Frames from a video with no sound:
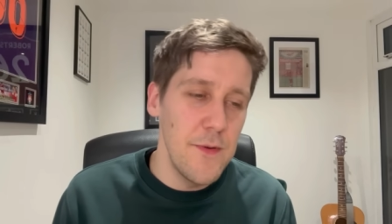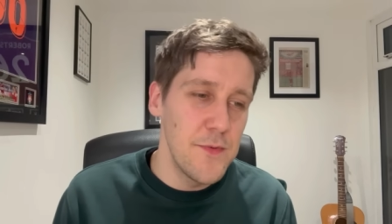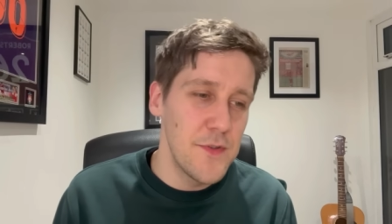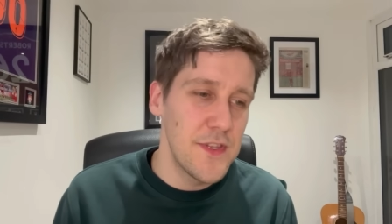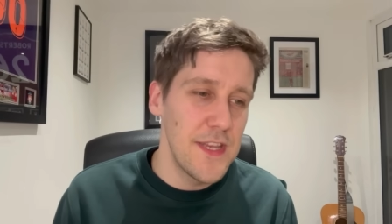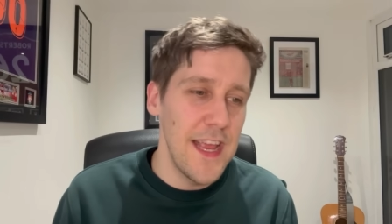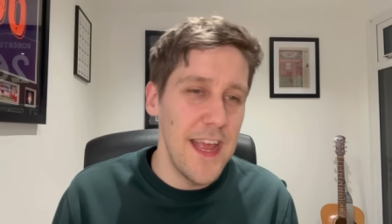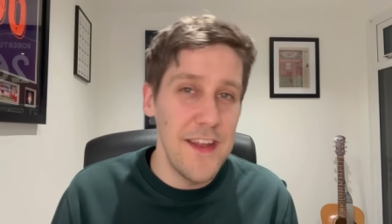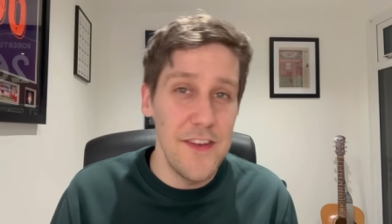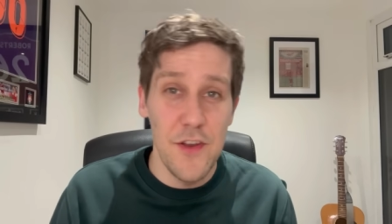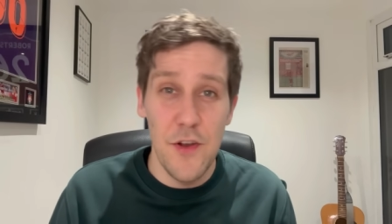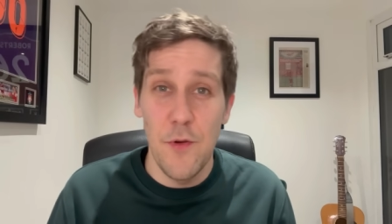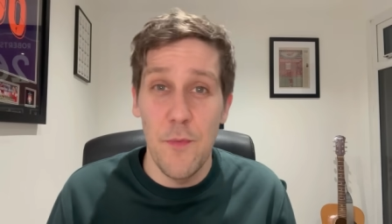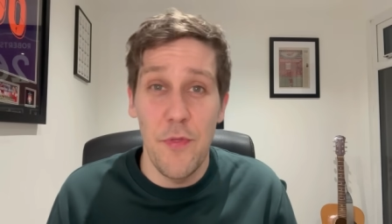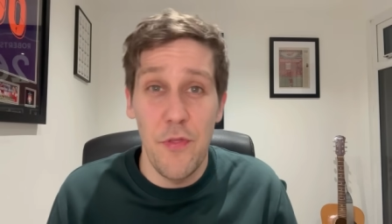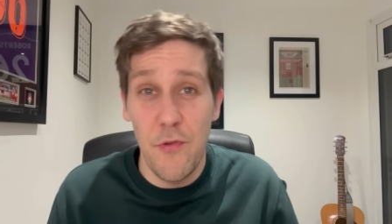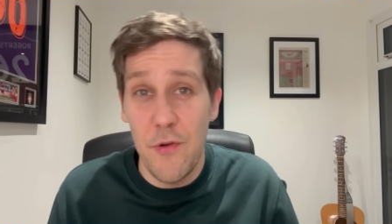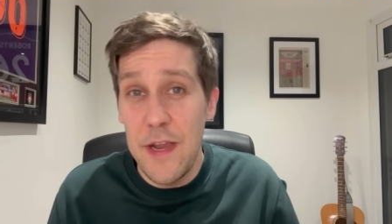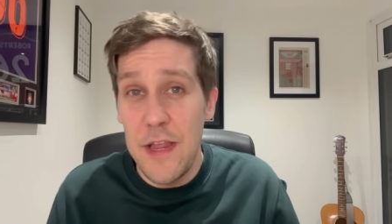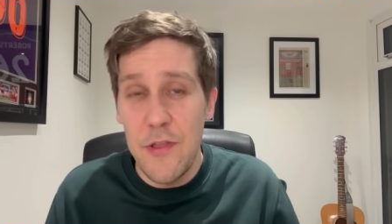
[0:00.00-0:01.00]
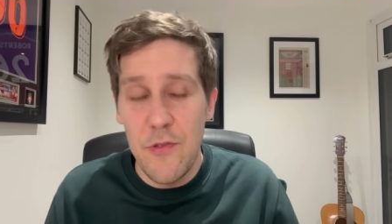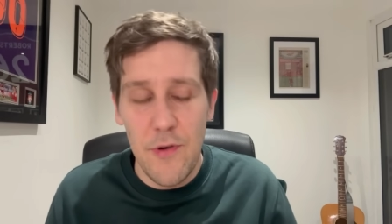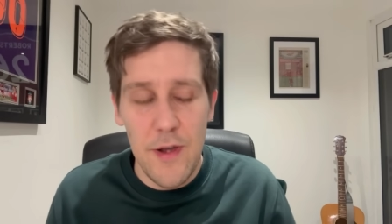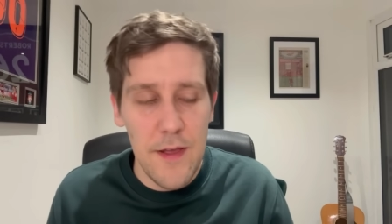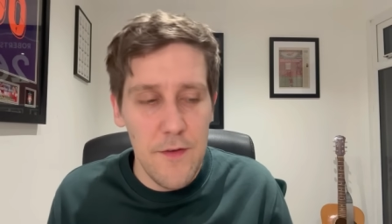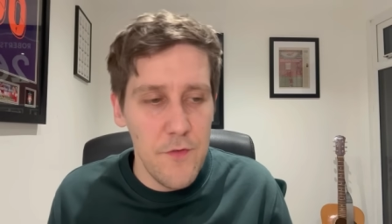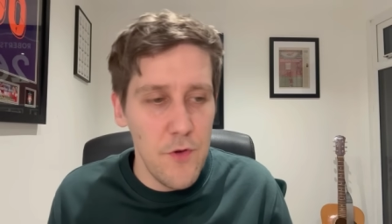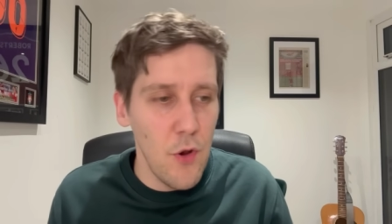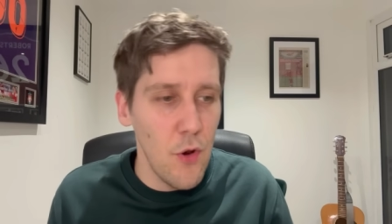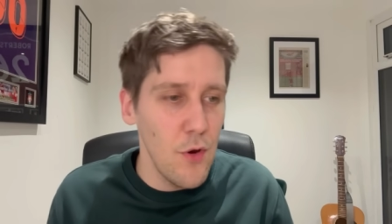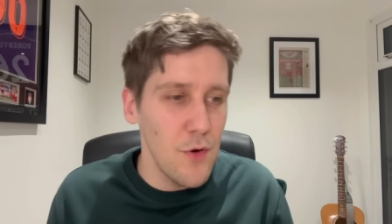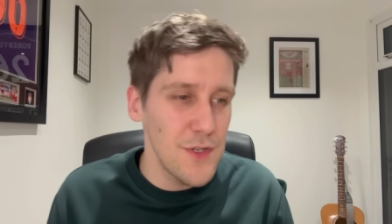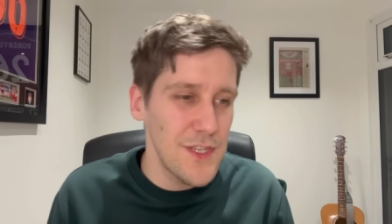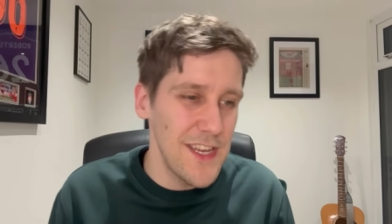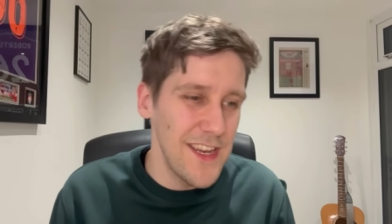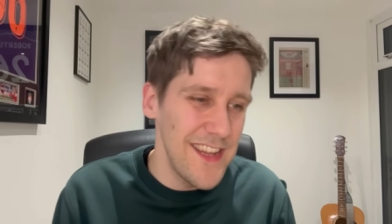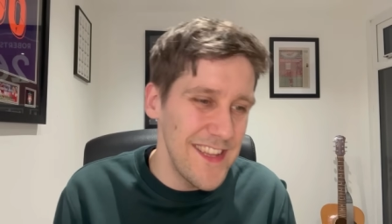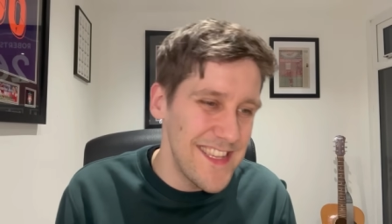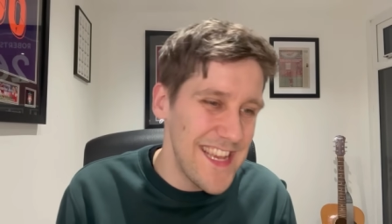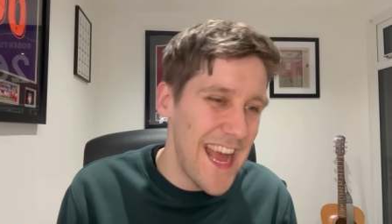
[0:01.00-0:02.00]
It ended up 3-3, of course,
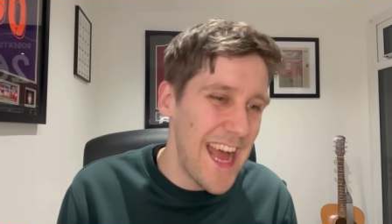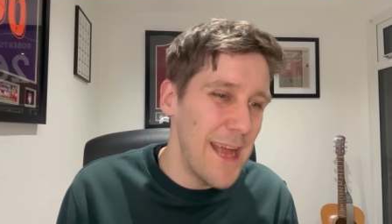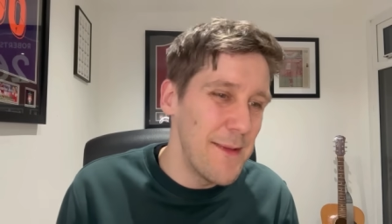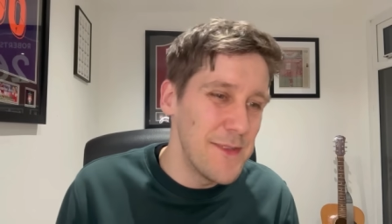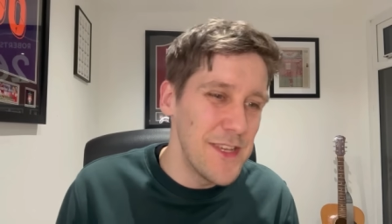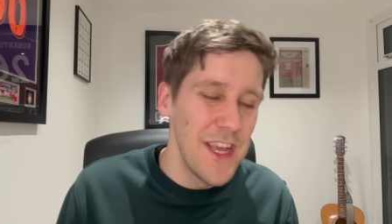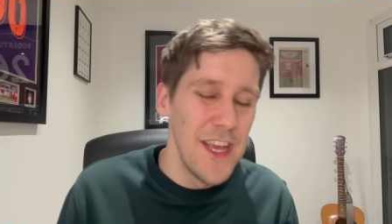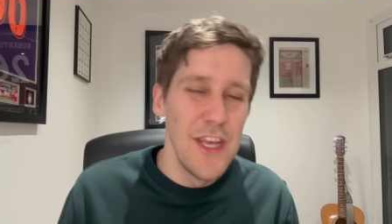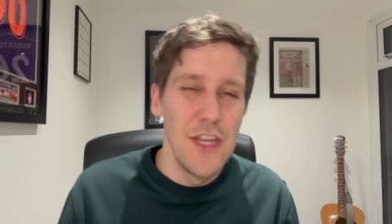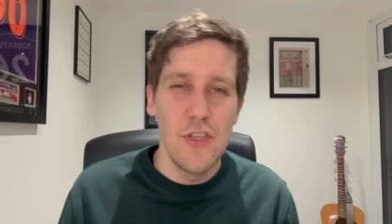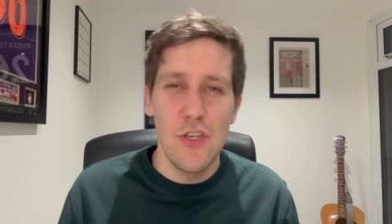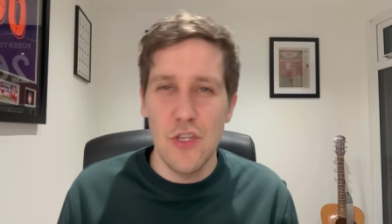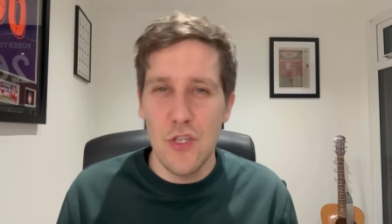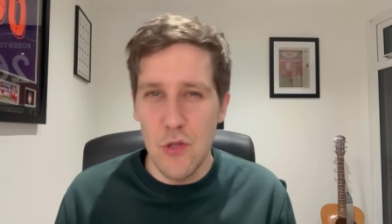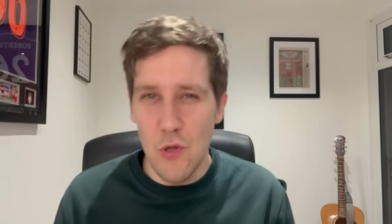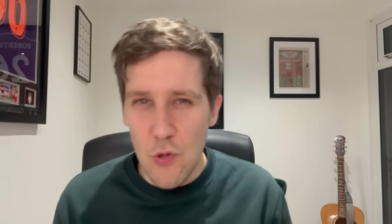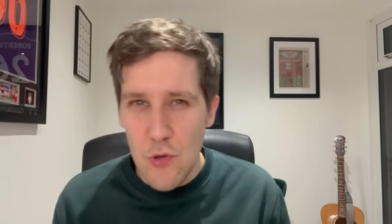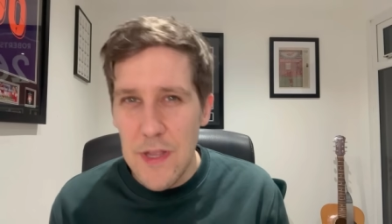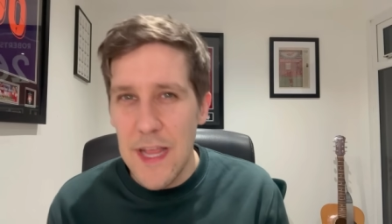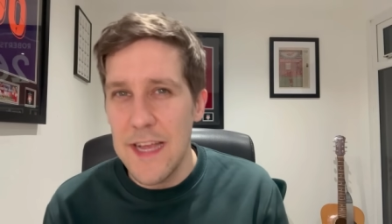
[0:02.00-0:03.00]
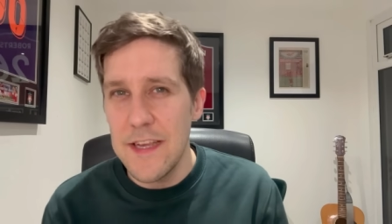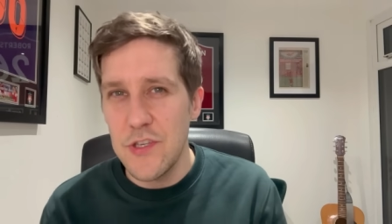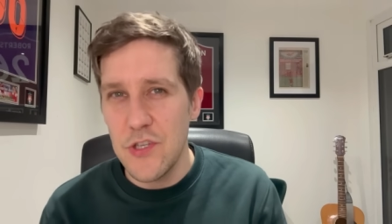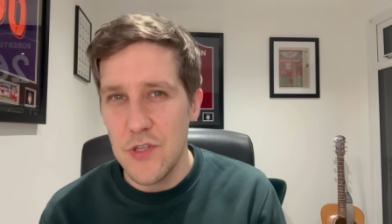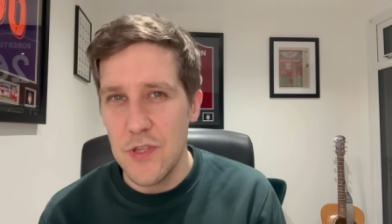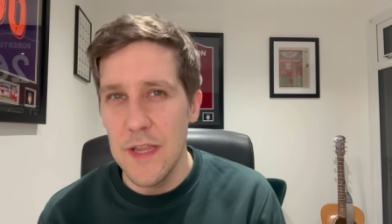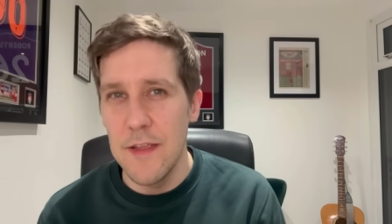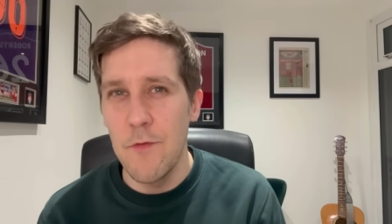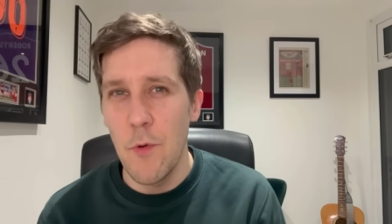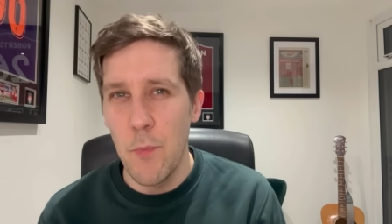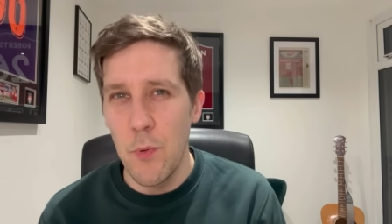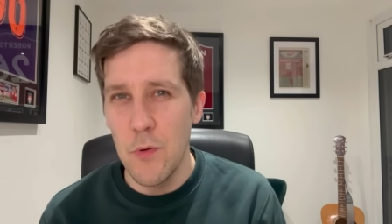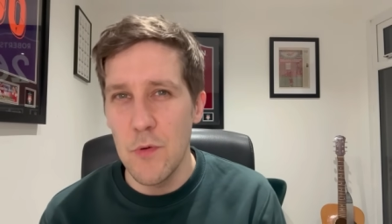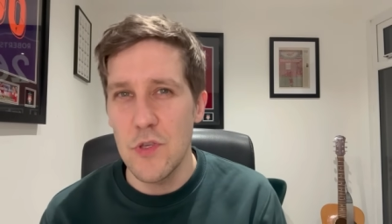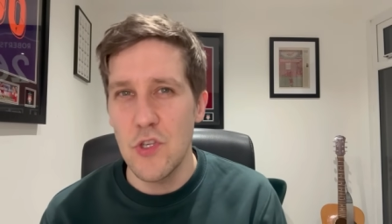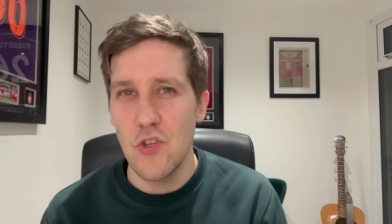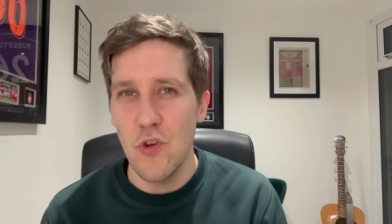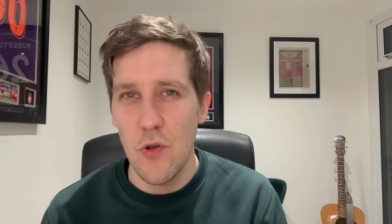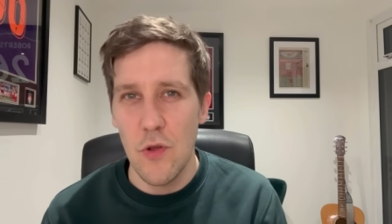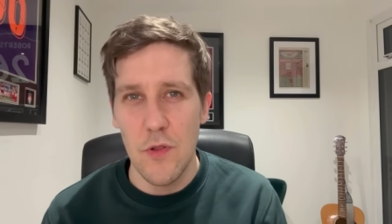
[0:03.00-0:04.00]
and at times just looked like Liverpool
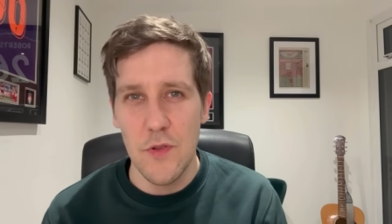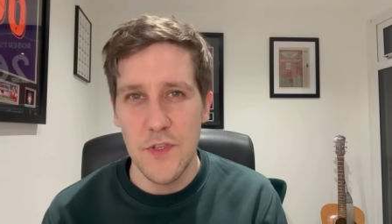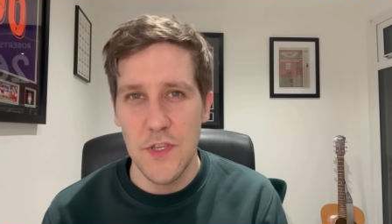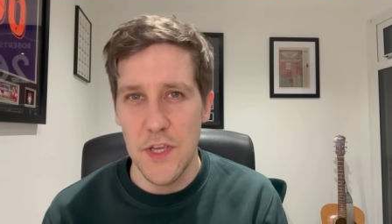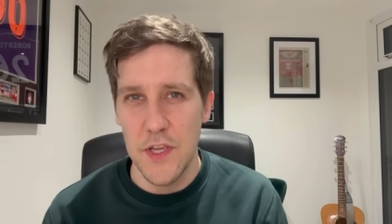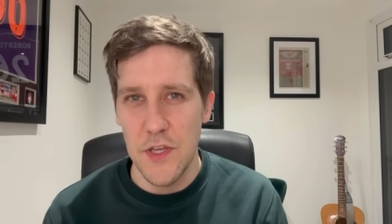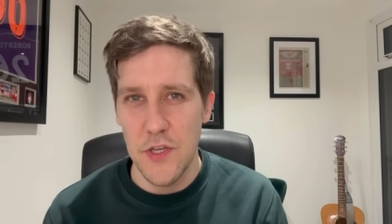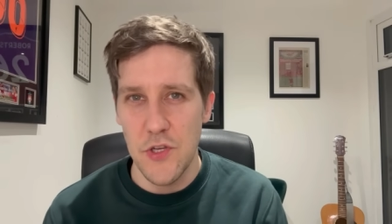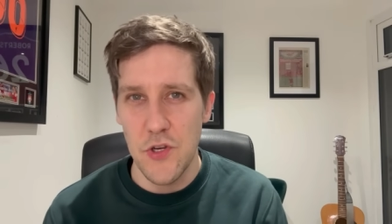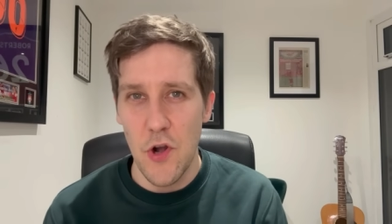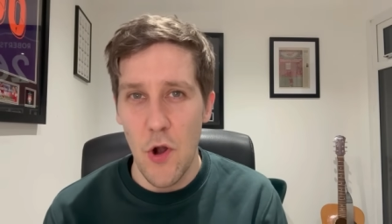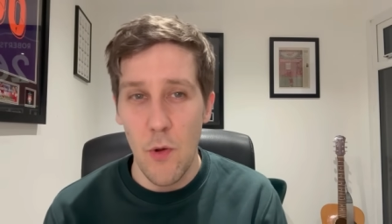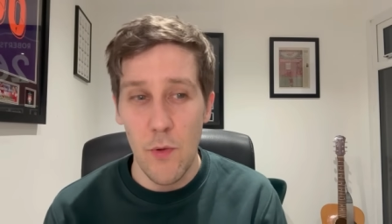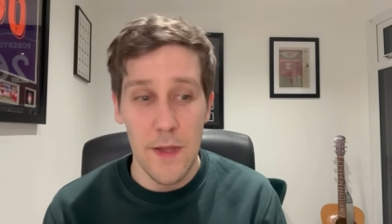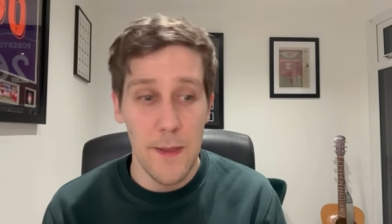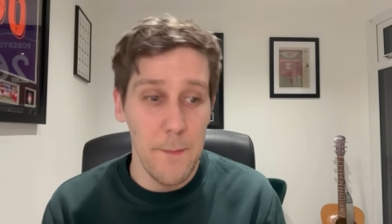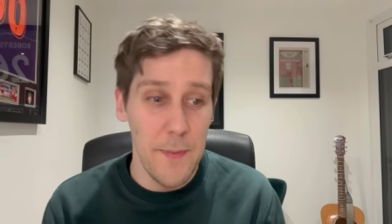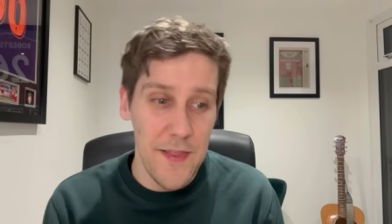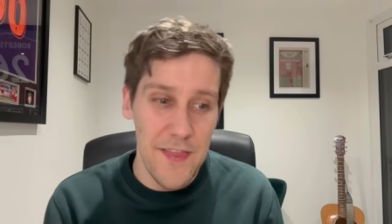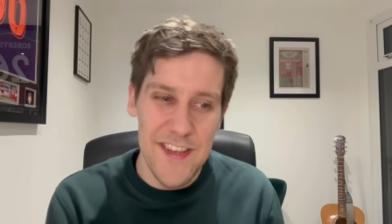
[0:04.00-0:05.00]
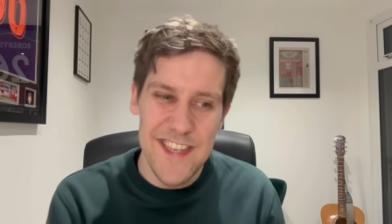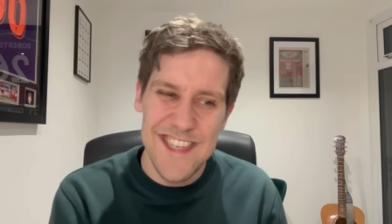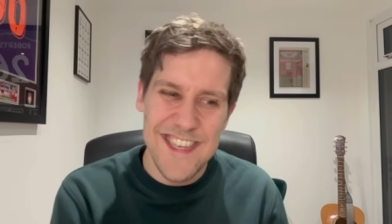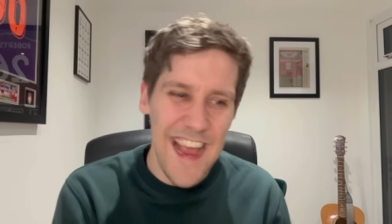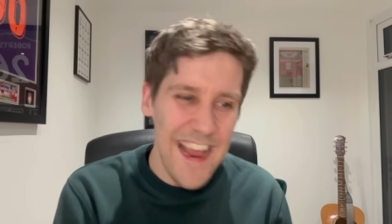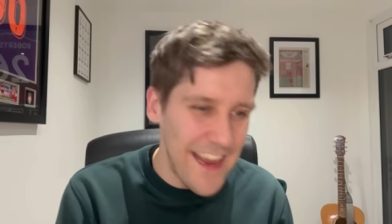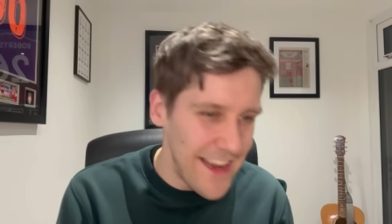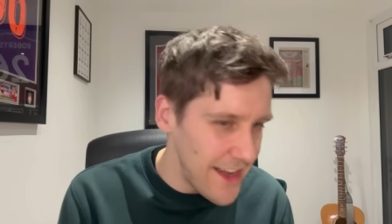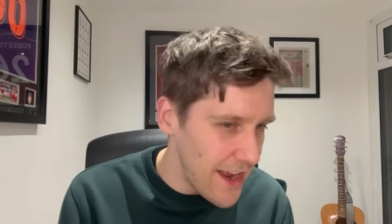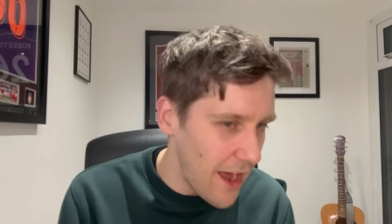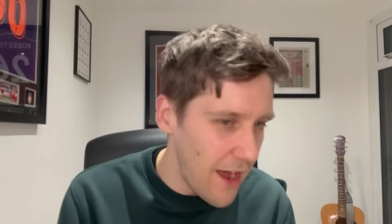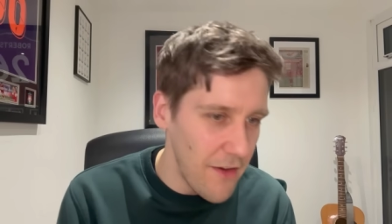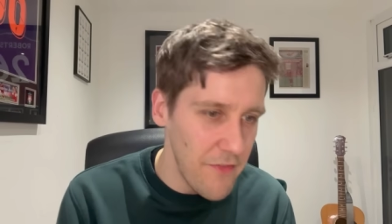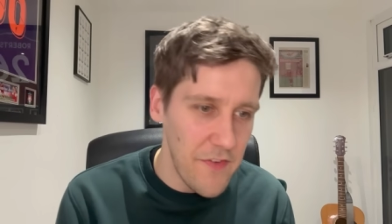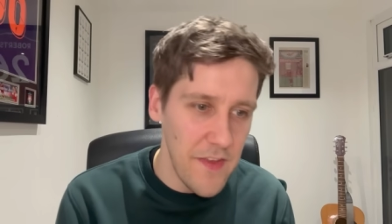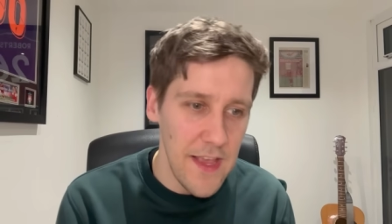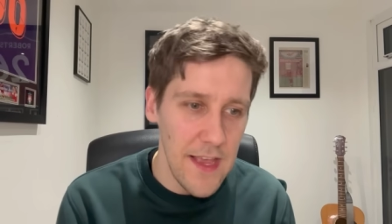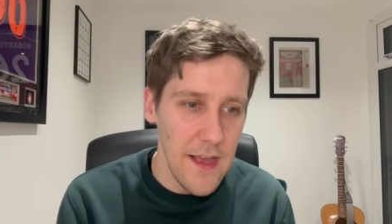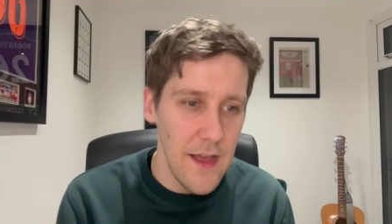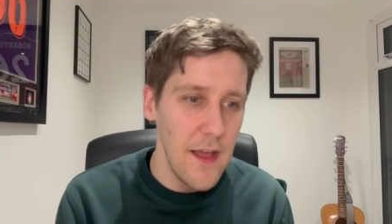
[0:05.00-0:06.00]
struggled to control it. But in the second half
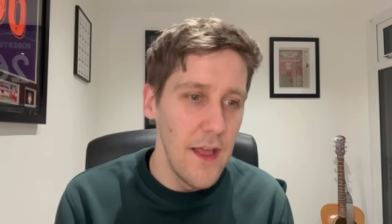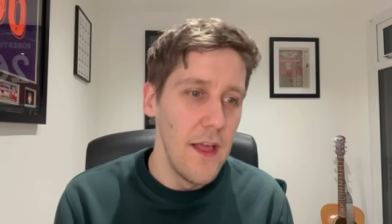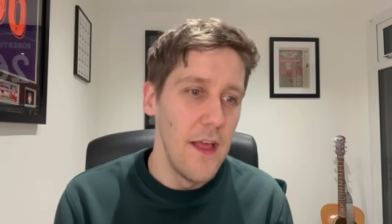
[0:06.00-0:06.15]
here,